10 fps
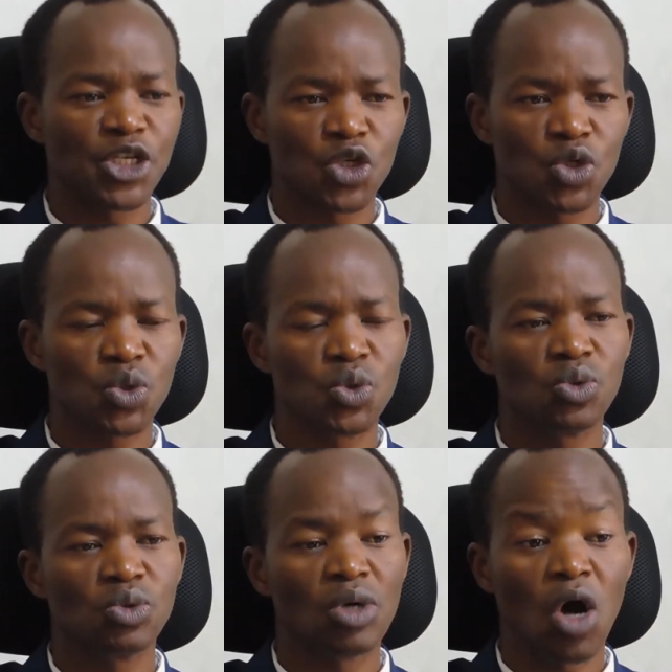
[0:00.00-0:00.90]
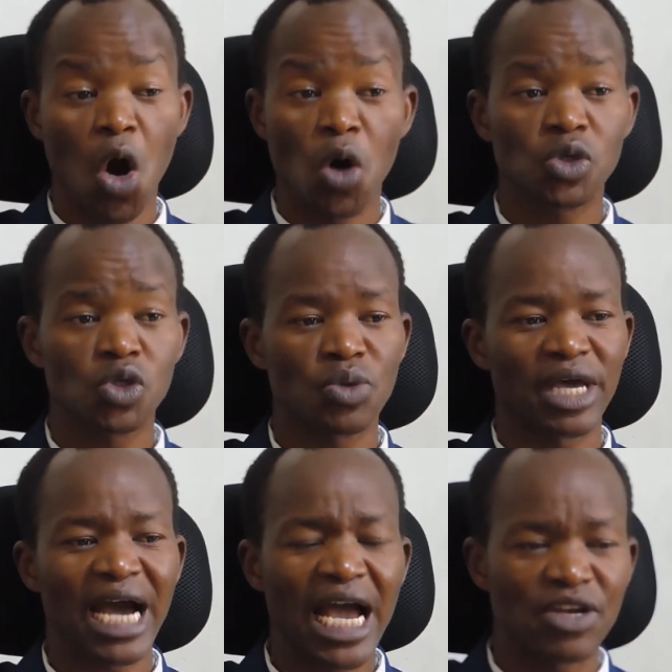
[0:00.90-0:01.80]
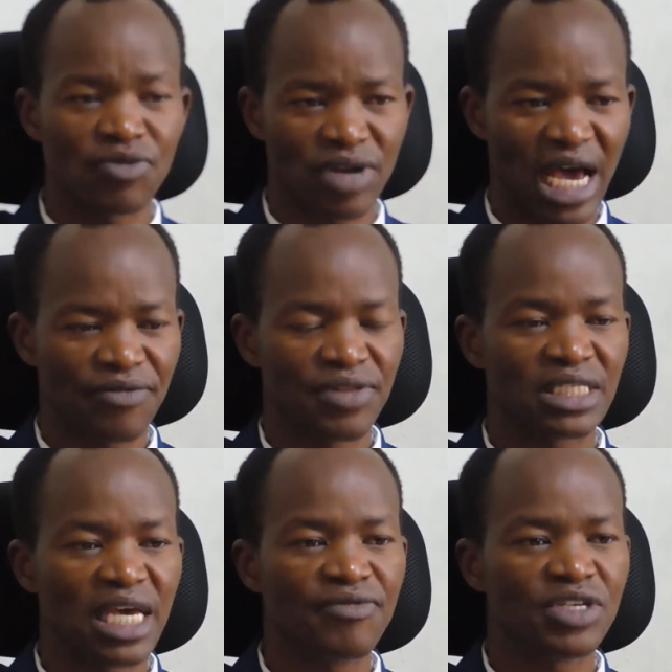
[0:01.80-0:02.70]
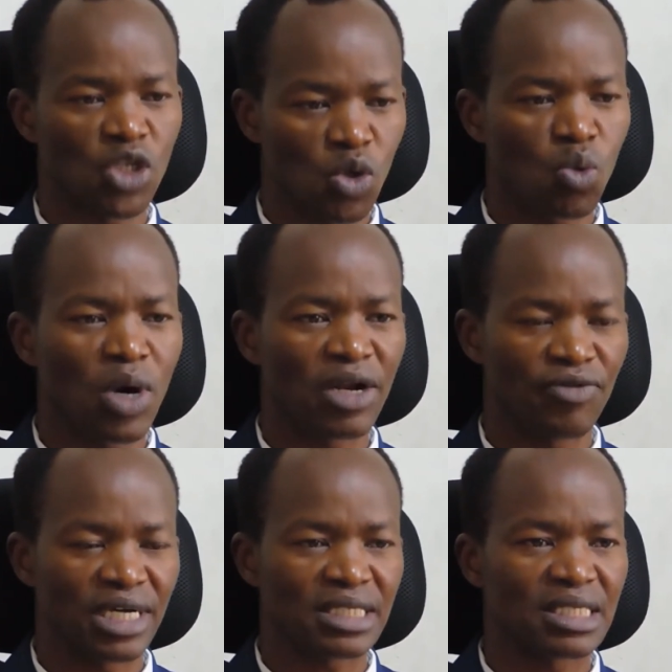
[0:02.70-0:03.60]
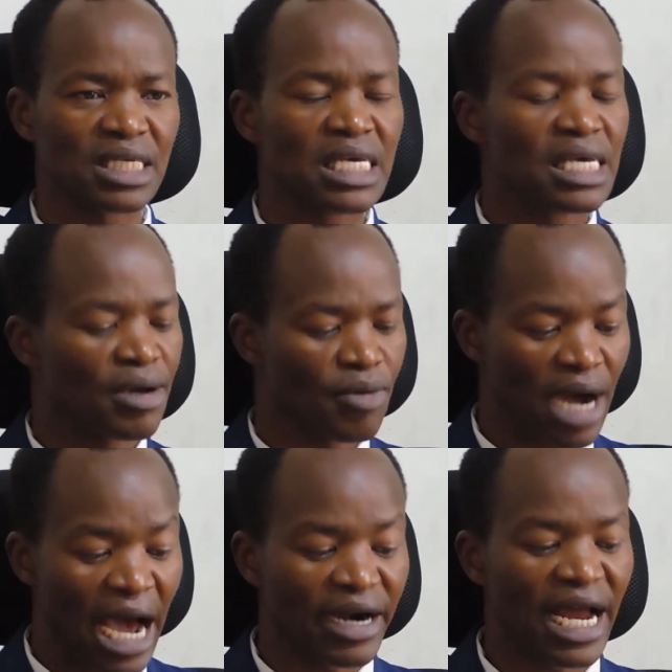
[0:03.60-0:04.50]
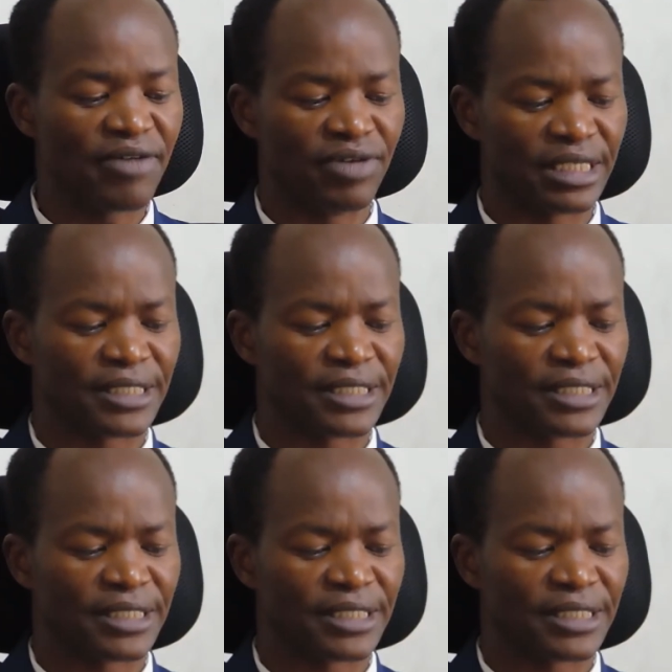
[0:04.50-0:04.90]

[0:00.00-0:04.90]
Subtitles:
as to the kind of life that every single one of us arrive